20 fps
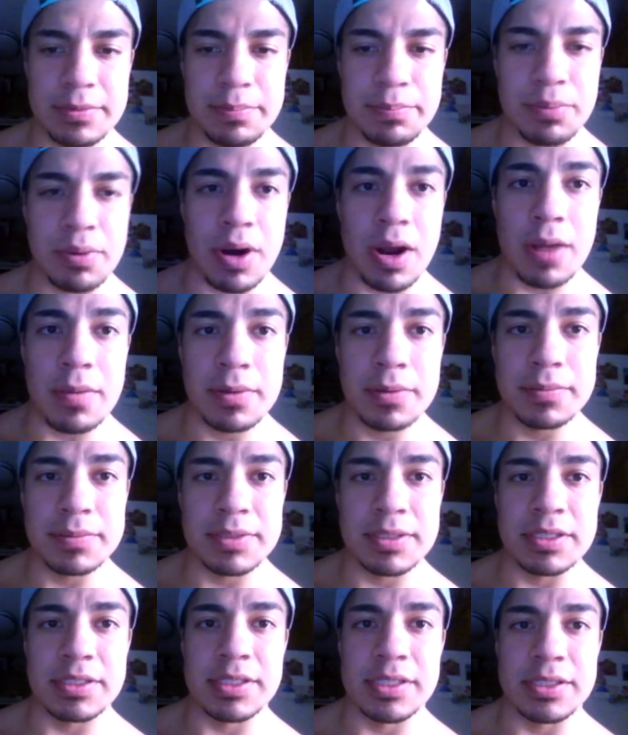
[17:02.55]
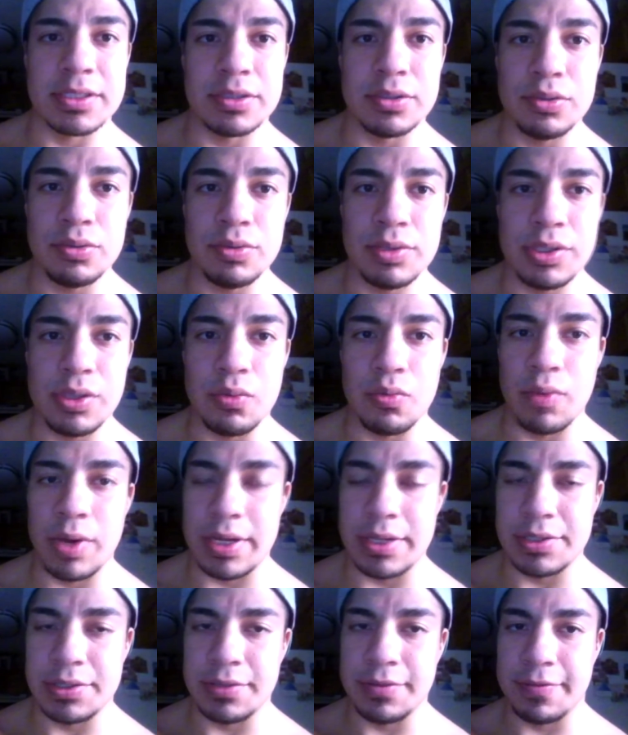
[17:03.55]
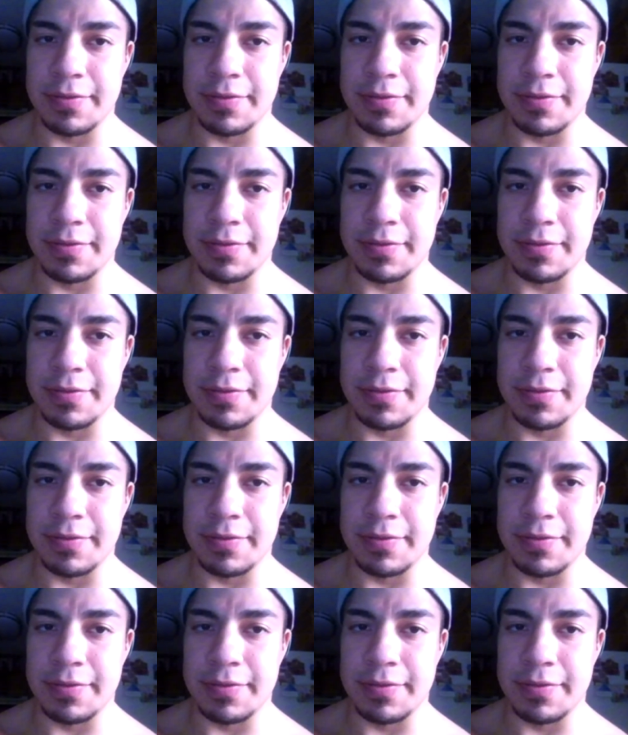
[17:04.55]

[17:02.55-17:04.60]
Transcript: problems such as losing weight too